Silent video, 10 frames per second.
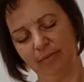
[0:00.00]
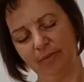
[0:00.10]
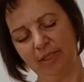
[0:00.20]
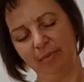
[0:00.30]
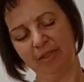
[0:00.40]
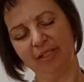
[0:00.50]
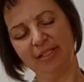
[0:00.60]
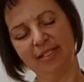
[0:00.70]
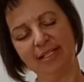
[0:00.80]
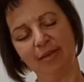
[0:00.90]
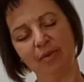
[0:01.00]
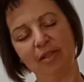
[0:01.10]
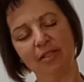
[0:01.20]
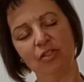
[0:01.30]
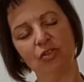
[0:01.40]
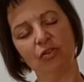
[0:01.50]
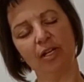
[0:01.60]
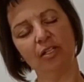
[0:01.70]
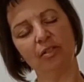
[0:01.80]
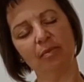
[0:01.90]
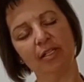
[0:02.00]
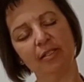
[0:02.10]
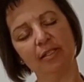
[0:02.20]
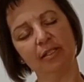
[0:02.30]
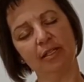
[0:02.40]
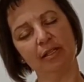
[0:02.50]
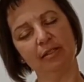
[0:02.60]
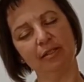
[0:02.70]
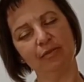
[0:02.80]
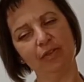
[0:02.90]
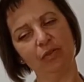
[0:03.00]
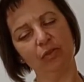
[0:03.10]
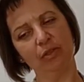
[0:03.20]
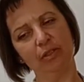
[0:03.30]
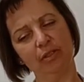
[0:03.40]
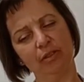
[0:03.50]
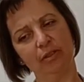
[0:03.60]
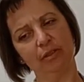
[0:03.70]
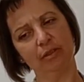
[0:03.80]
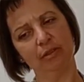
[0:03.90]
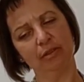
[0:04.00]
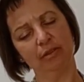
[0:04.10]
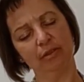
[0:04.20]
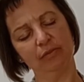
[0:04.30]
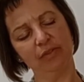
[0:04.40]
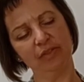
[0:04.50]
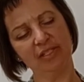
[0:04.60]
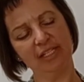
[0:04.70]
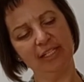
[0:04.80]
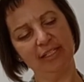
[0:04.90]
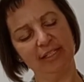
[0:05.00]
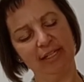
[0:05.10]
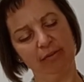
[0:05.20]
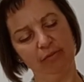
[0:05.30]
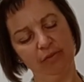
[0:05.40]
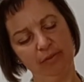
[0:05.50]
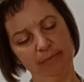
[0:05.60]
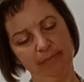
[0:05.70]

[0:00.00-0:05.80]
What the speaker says: But I'm going to stay with this stretch because it does feel good. It feels needed and helpful.